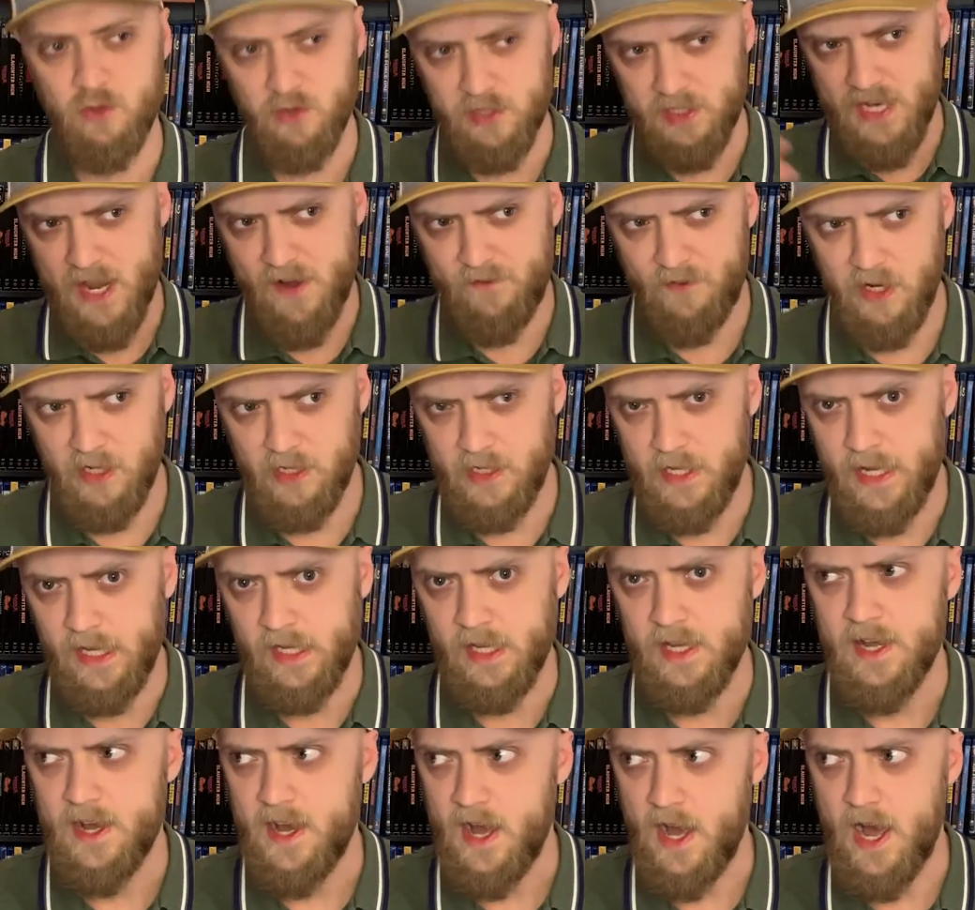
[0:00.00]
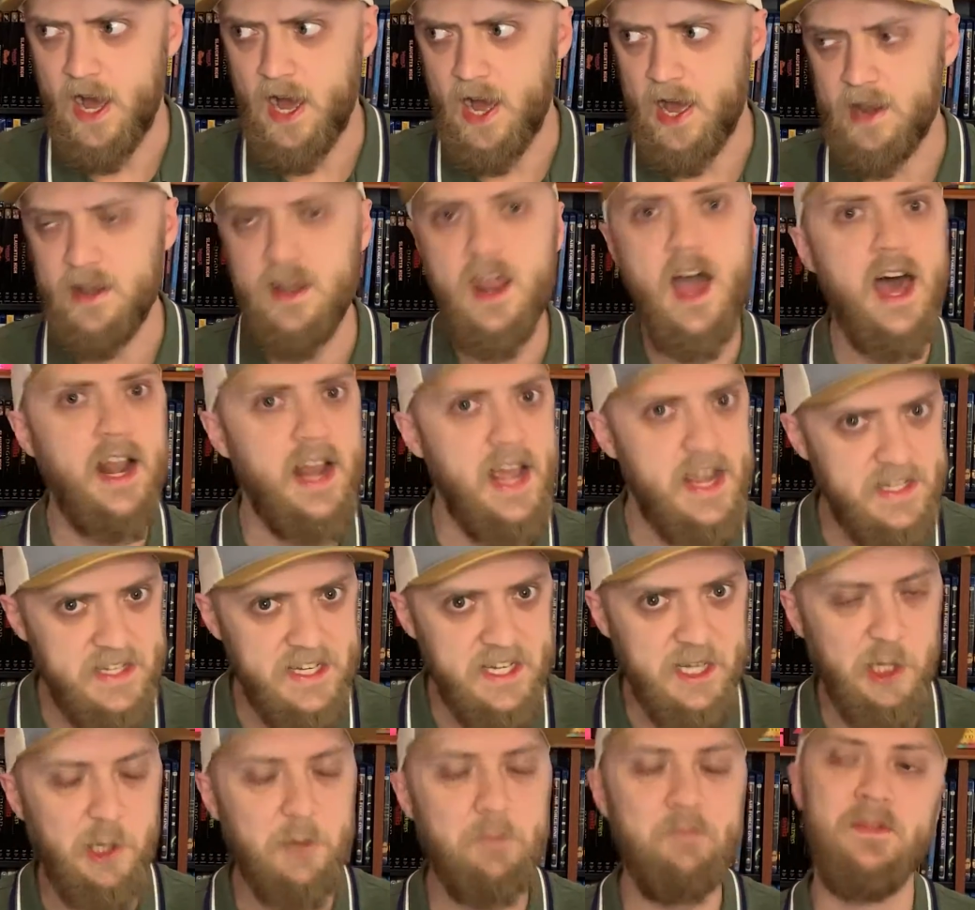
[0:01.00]
was definitely not
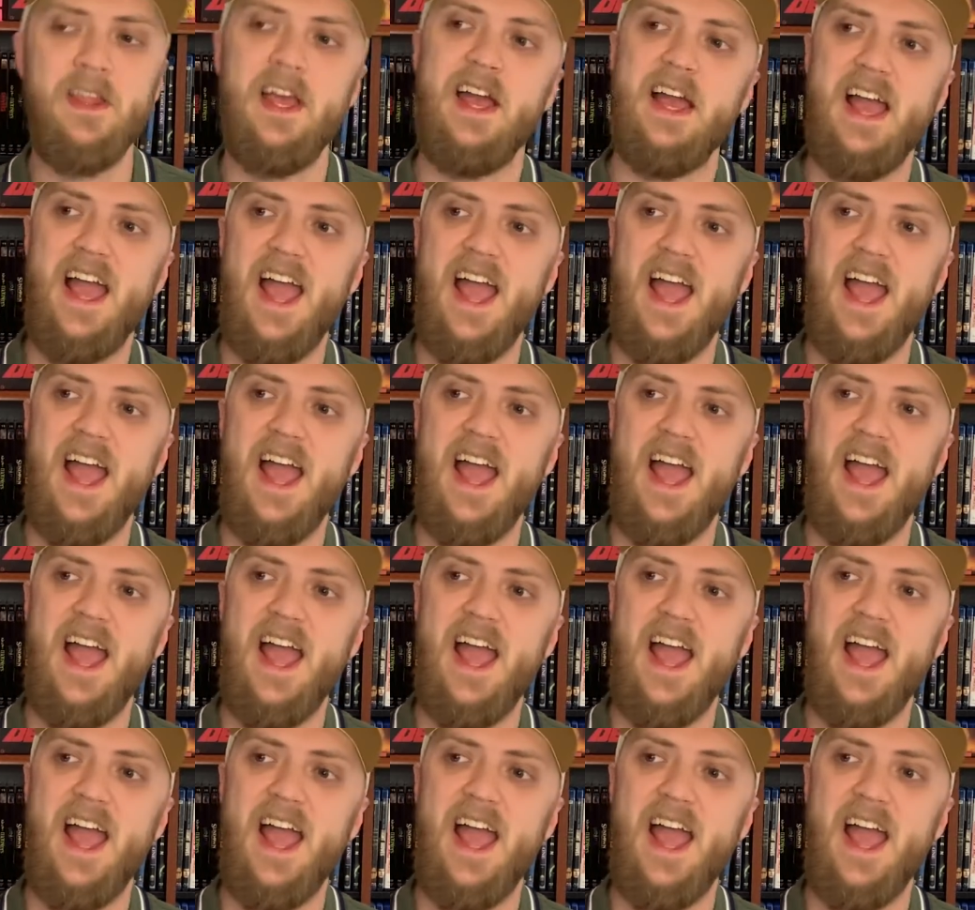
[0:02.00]
ideal,